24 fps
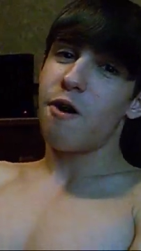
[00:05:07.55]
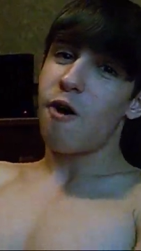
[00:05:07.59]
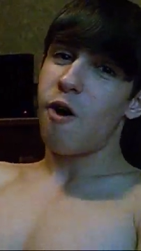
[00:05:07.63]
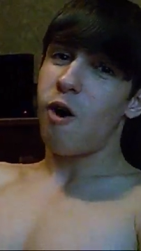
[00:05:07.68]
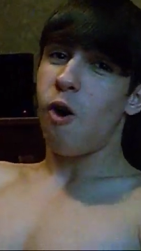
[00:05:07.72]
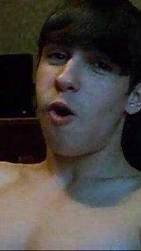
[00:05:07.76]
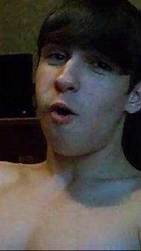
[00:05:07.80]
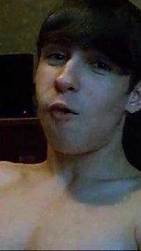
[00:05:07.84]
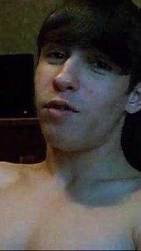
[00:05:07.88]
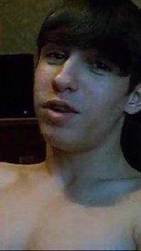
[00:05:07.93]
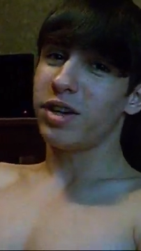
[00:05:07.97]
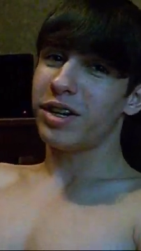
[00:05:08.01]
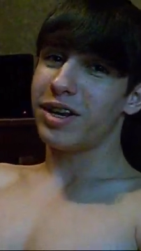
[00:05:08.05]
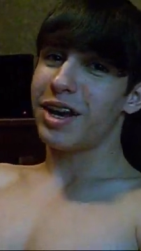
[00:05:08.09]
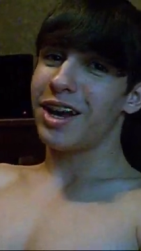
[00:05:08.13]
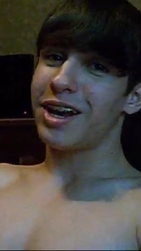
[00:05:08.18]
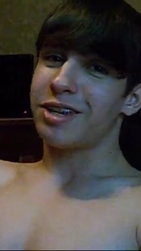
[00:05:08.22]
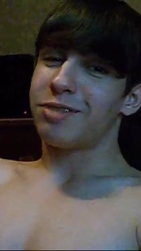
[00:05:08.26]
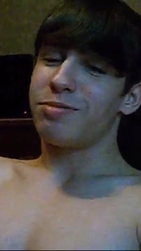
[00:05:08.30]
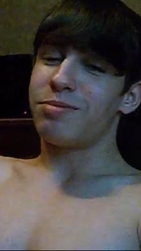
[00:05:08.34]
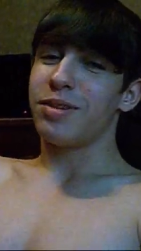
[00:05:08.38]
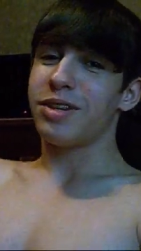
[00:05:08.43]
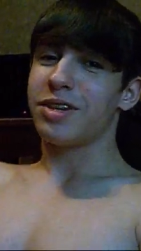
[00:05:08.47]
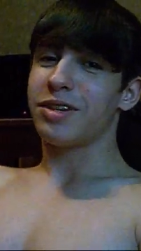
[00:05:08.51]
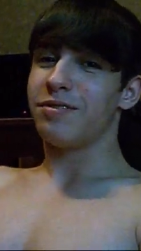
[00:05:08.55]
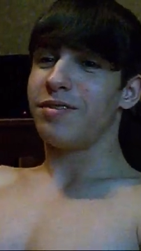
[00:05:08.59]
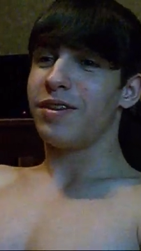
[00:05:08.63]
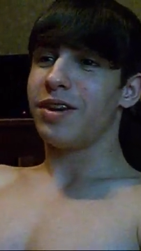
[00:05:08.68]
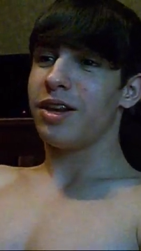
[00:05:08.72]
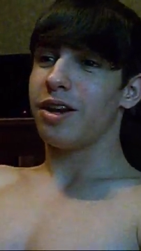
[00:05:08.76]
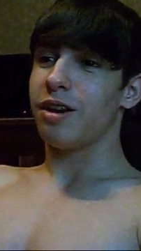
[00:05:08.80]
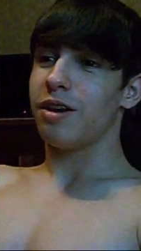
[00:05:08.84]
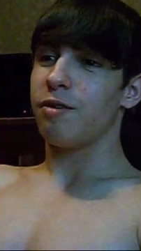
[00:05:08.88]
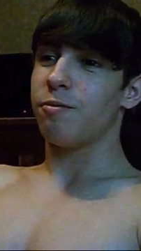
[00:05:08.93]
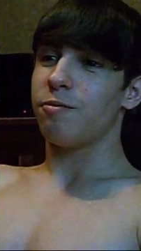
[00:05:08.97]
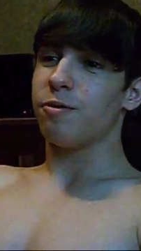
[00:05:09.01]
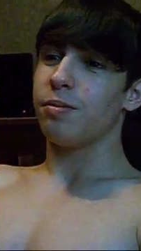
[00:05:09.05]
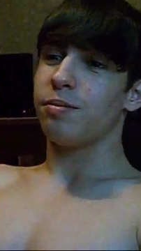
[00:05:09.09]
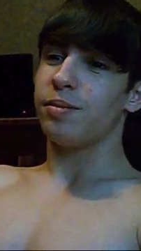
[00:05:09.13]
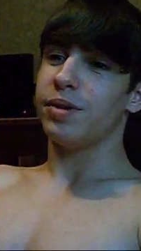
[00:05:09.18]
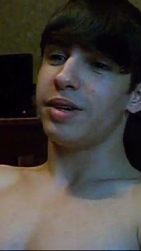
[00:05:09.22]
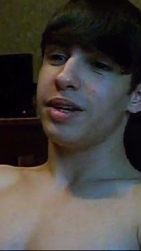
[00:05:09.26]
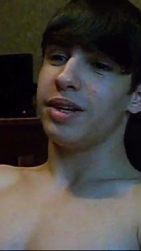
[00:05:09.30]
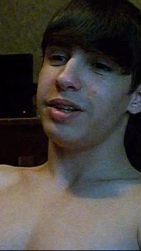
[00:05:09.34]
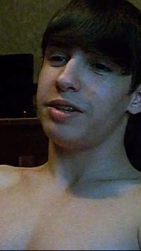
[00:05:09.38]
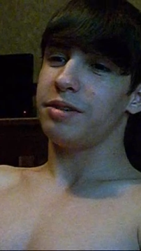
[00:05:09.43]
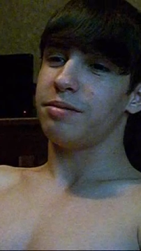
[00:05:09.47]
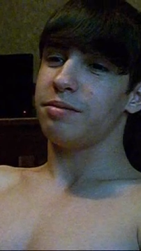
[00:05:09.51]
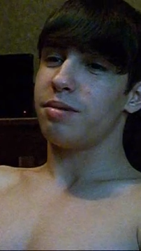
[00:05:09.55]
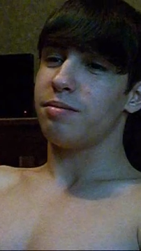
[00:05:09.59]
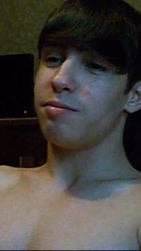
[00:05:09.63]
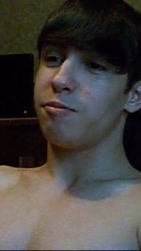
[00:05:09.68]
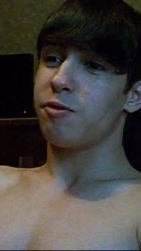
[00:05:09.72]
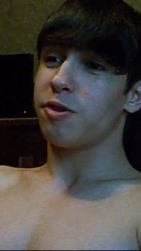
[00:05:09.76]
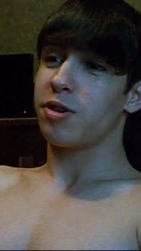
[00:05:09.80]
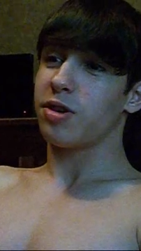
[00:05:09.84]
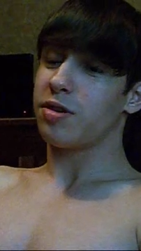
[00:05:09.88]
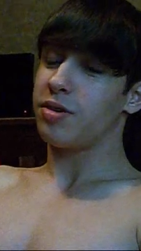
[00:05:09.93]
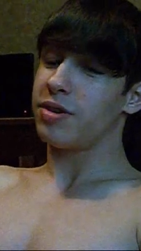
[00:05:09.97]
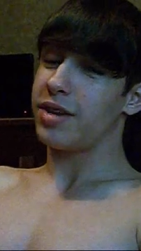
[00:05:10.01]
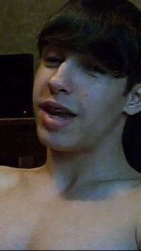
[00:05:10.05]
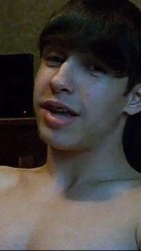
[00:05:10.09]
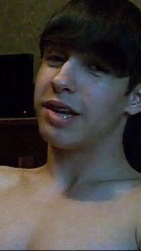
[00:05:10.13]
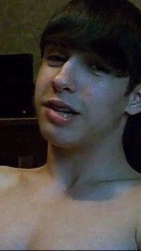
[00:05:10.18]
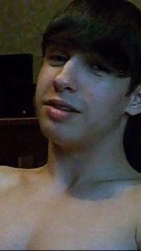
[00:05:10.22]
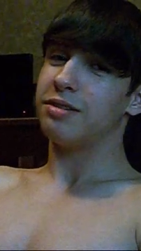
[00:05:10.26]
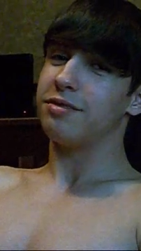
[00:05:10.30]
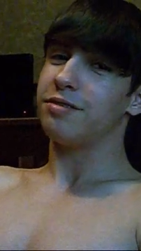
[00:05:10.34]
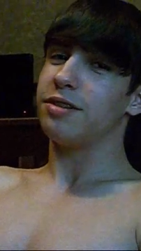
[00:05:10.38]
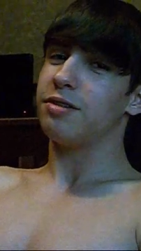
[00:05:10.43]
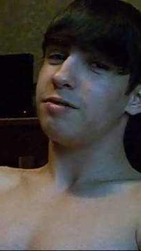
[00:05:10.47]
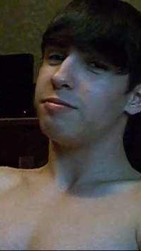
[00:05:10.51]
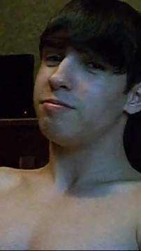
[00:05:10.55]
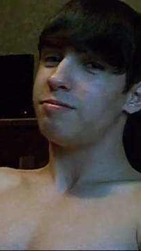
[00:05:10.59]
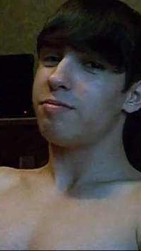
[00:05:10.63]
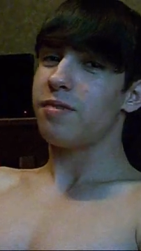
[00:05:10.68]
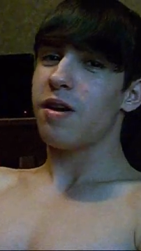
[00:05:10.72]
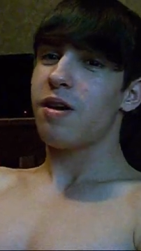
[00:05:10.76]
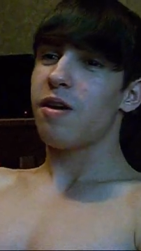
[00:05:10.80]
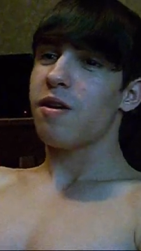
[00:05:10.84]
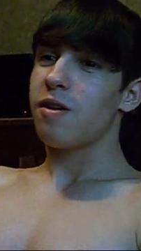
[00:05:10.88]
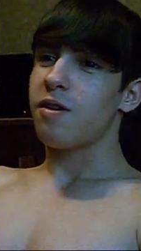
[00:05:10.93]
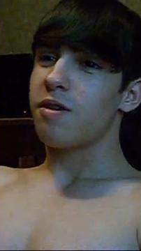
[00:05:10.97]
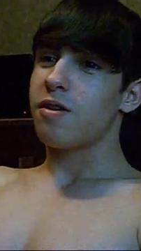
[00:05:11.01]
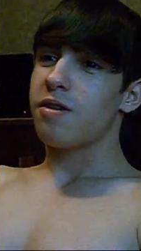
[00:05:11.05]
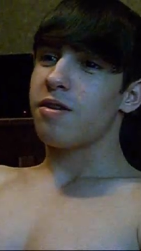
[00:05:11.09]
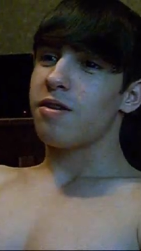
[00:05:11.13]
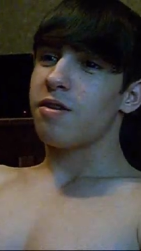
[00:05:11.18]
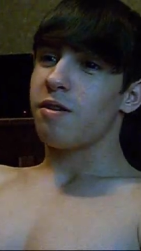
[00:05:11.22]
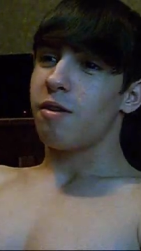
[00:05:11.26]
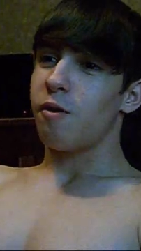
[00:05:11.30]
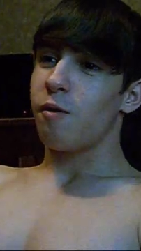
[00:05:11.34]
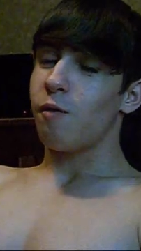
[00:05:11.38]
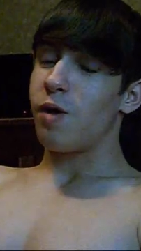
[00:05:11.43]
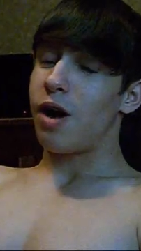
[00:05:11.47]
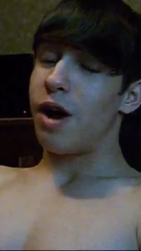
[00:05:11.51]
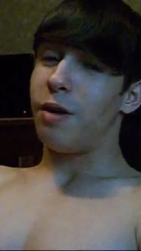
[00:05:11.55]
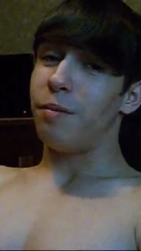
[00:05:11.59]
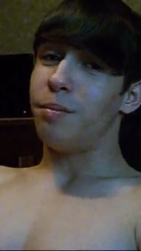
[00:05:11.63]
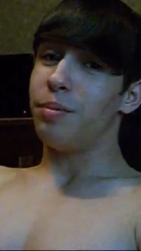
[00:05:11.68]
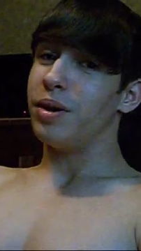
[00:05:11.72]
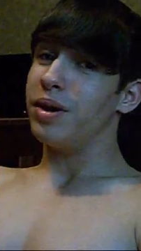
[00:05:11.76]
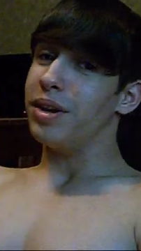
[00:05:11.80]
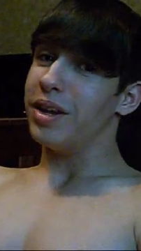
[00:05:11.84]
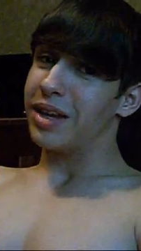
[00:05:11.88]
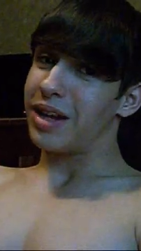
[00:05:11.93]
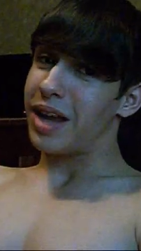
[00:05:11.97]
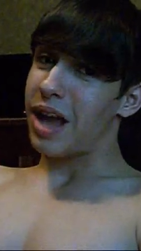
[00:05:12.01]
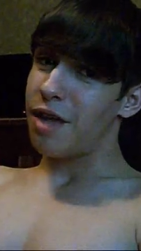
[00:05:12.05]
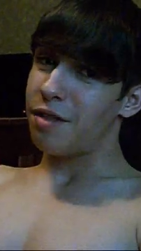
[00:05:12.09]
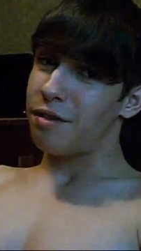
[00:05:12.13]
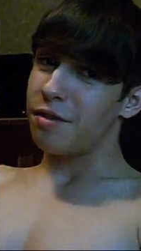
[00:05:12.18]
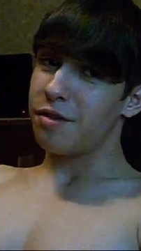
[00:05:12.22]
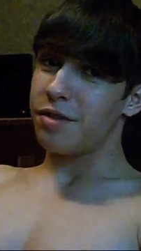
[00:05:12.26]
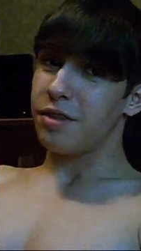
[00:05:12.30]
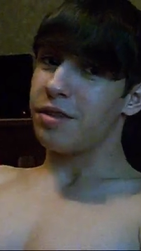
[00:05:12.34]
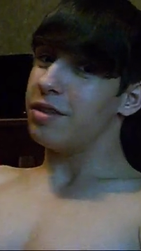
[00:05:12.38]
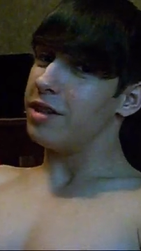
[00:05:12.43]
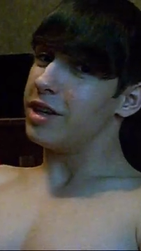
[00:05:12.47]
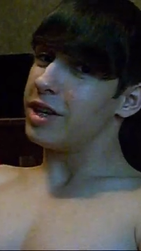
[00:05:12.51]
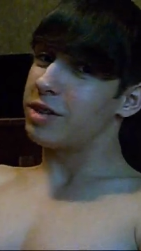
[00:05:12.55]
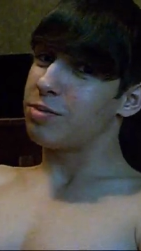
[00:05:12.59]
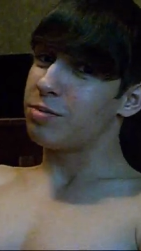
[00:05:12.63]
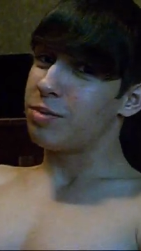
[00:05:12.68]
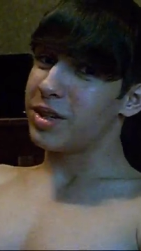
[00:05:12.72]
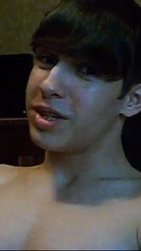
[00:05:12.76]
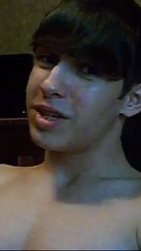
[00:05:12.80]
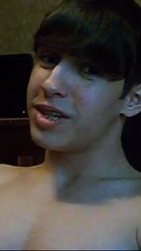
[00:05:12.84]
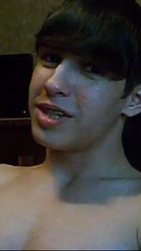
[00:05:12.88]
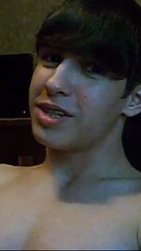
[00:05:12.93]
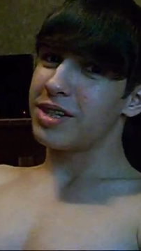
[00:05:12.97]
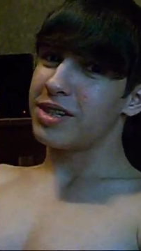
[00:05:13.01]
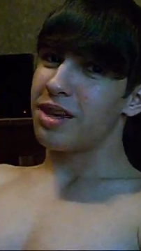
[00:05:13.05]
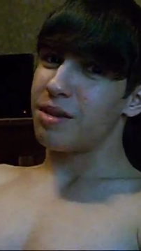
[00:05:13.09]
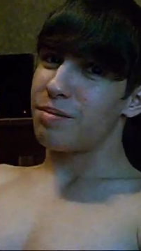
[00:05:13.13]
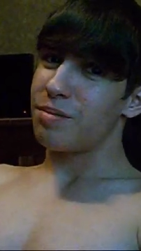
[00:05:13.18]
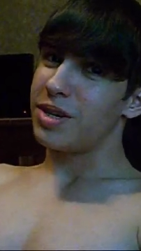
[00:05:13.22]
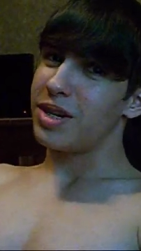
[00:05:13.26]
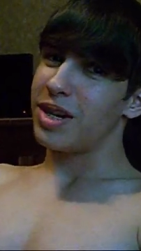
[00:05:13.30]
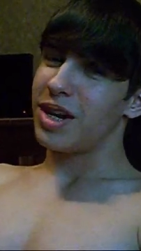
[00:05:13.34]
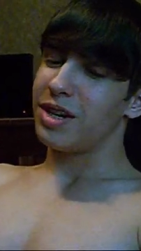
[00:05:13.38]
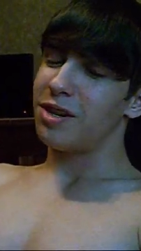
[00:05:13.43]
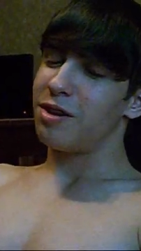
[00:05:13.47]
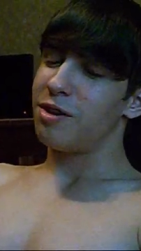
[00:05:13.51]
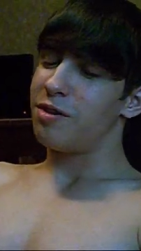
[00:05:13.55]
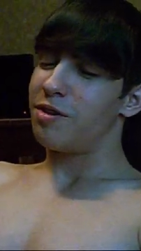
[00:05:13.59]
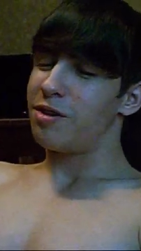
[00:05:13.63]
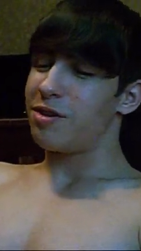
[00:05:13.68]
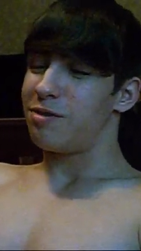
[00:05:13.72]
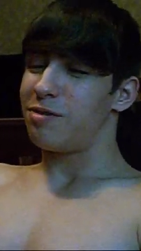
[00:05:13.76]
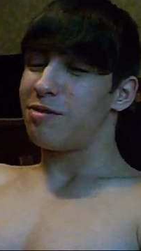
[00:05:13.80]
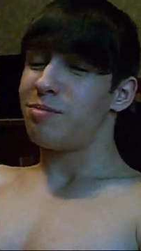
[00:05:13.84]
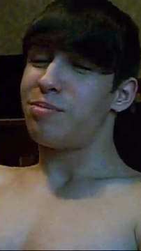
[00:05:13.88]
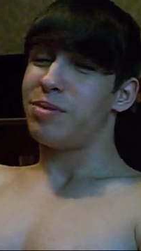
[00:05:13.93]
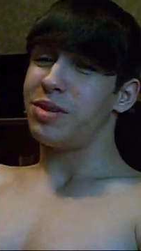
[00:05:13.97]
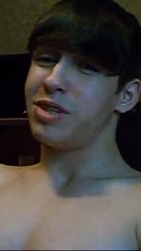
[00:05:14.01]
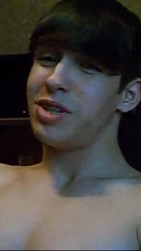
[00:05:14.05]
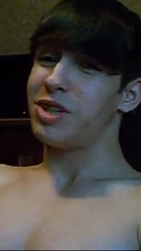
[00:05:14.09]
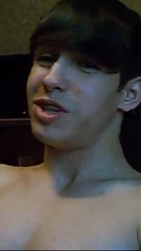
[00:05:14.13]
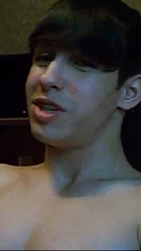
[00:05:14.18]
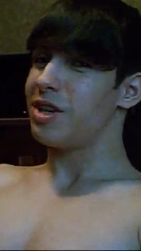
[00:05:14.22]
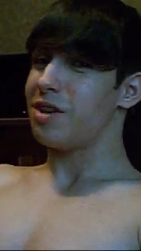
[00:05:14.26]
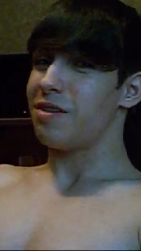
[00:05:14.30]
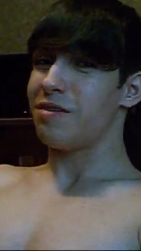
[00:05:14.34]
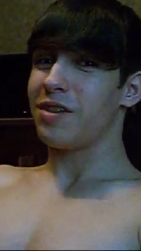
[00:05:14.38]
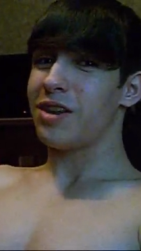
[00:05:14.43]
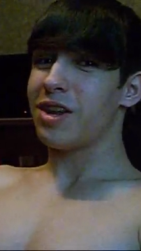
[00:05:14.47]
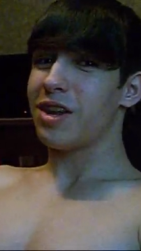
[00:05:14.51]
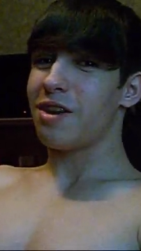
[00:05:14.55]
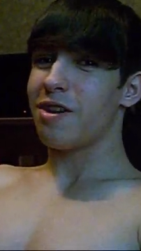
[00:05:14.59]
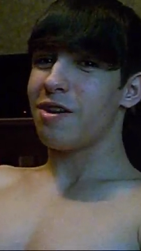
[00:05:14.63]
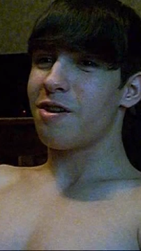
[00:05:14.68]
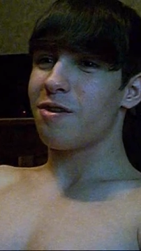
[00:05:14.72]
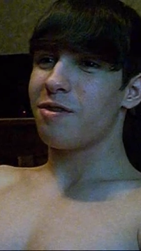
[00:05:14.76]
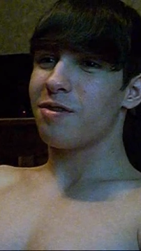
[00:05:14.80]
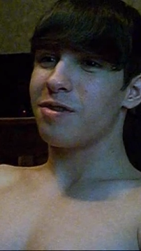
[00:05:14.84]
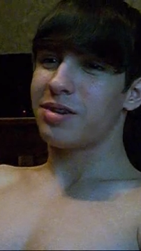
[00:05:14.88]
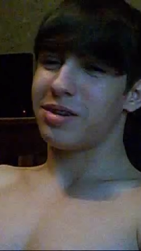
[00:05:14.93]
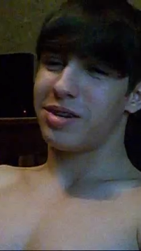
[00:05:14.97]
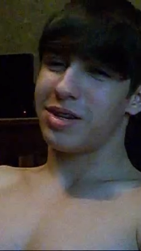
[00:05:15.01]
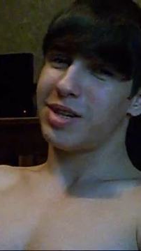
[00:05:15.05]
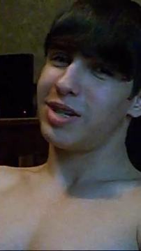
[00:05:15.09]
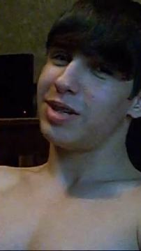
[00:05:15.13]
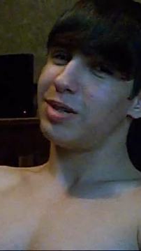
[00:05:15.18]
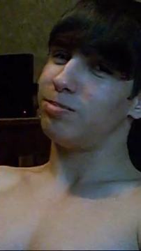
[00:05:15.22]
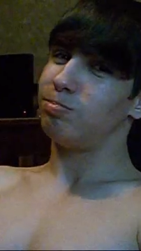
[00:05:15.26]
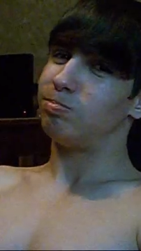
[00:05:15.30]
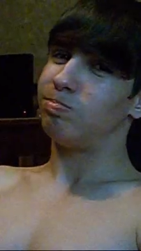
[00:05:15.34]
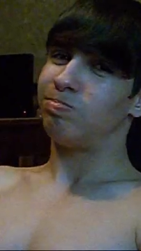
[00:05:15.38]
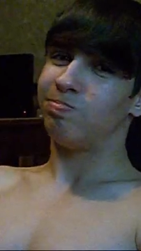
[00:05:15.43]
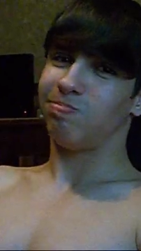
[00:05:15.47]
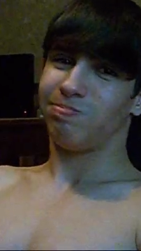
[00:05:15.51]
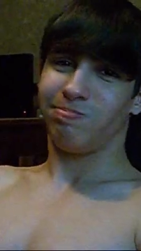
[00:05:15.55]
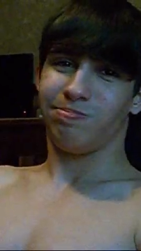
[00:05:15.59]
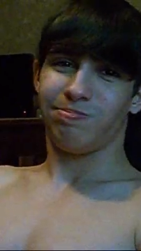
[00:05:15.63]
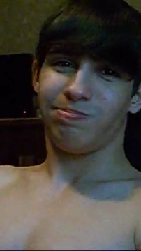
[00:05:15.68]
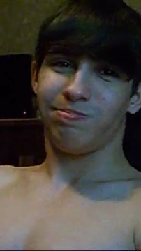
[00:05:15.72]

Hopefully next week's video will be a little bit more creative and well put together than this one is. I mean, I know this is a pretty shitty video,